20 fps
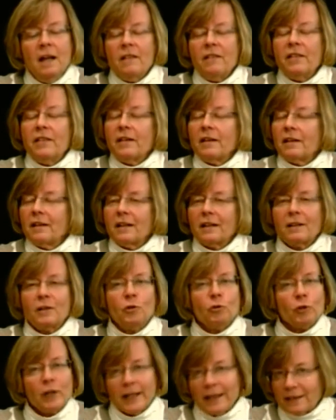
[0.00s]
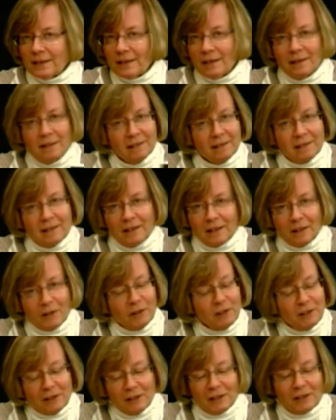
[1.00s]
the grit, the,
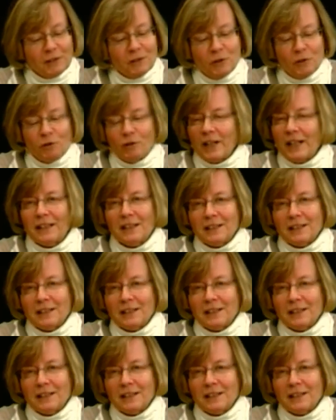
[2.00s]
the grit,